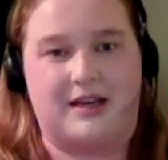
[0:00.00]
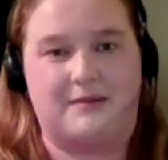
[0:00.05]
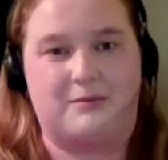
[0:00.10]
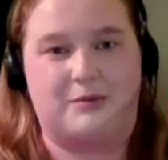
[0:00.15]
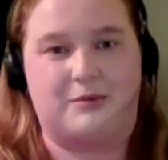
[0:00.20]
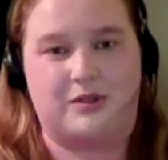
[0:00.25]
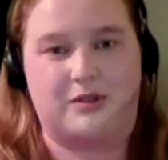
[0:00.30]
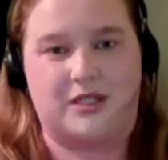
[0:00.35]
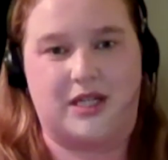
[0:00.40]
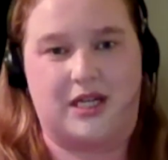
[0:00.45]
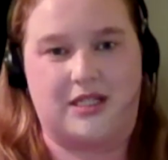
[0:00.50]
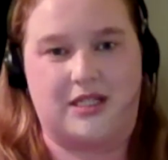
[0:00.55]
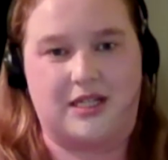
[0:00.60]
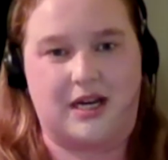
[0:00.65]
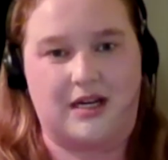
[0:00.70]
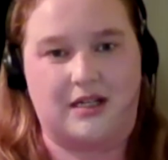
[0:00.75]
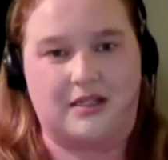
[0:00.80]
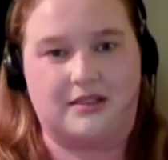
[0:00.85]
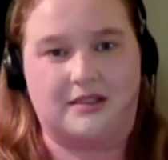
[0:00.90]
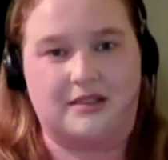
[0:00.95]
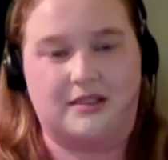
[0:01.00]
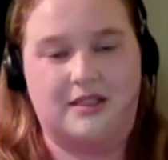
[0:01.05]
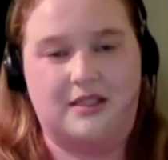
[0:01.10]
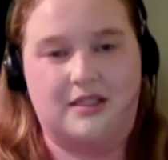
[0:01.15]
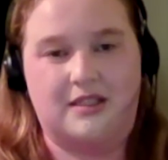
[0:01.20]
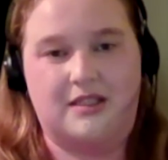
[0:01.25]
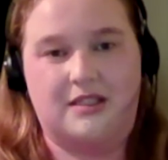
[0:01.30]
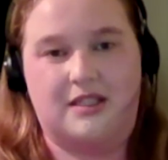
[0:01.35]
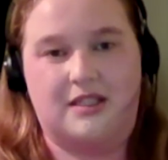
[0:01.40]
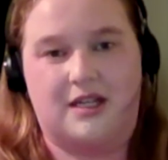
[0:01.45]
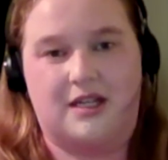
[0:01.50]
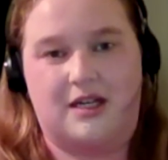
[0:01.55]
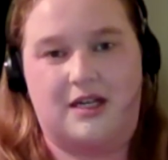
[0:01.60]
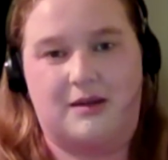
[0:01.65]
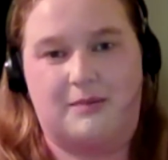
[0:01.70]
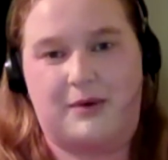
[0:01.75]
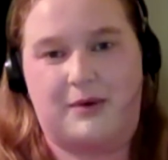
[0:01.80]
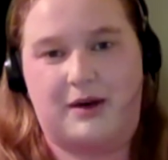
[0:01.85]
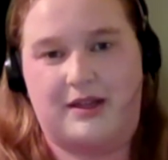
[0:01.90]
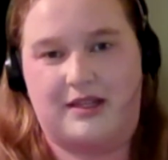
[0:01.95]
in more detail
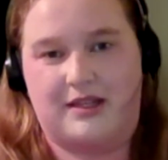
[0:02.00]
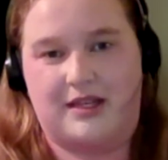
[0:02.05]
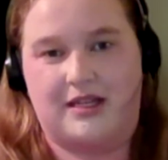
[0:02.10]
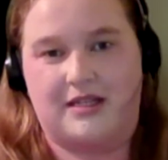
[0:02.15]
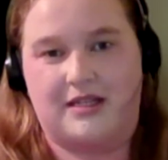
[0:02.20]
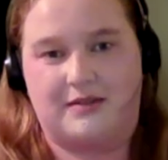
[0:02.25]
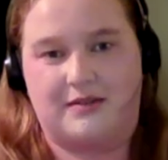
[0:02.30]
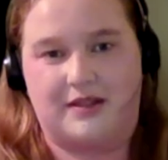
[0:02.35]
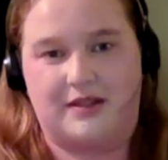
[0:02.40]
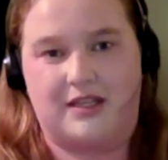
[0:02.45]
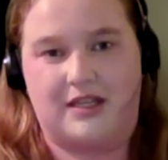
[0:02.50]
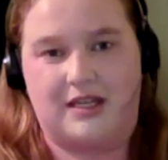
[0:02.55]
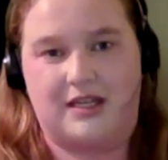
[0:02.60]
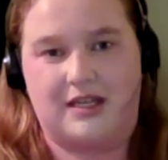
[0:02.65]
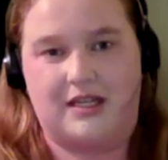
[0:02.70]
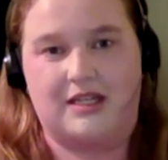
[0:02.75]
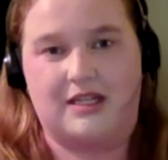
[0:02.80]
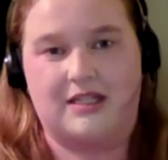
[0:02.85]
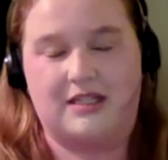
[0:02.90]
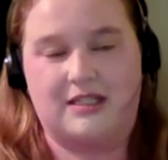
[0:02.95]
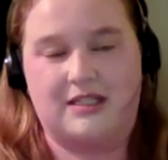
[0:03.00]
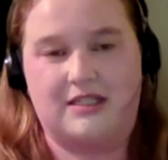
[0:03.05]
by the end of the year.